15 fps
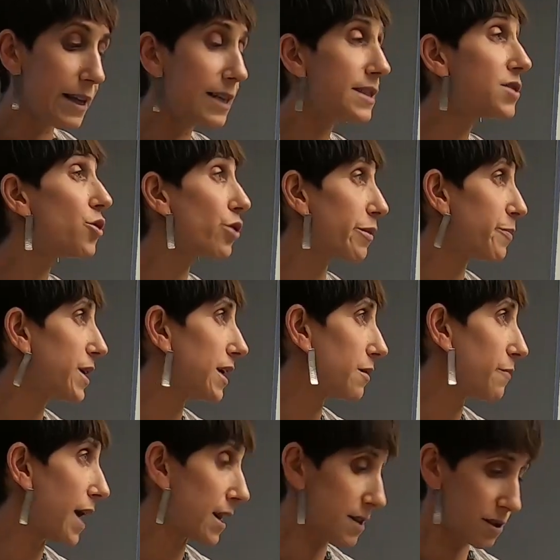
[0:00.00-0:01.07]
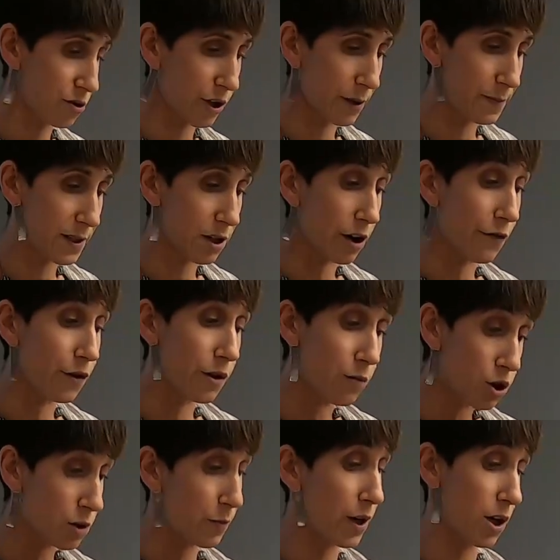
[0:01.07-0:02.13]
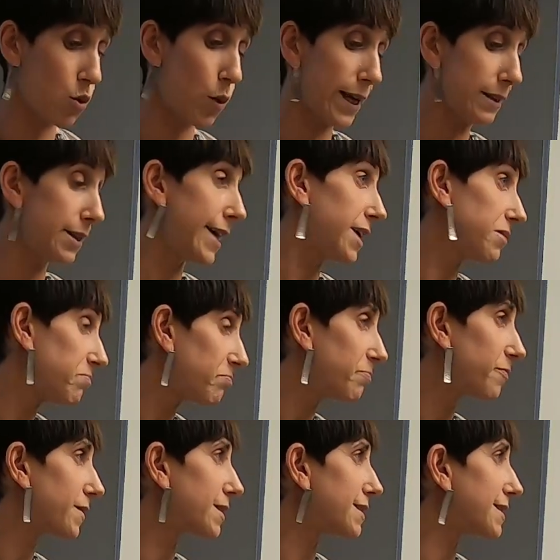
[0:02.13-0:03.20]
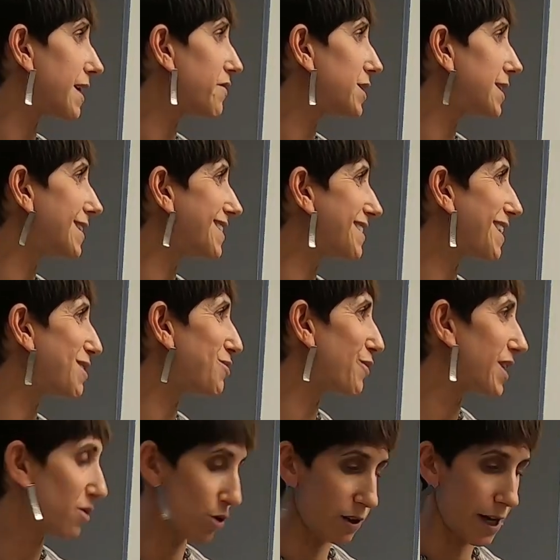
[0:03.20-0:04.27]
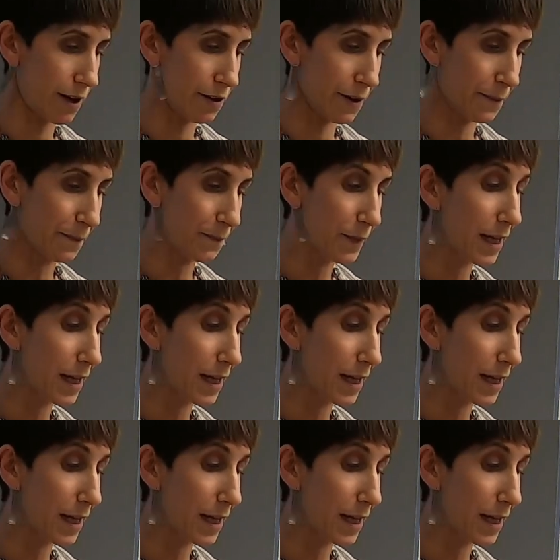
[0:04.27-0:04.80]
These European manuscripts are for the most part quite late, the 17th century or later.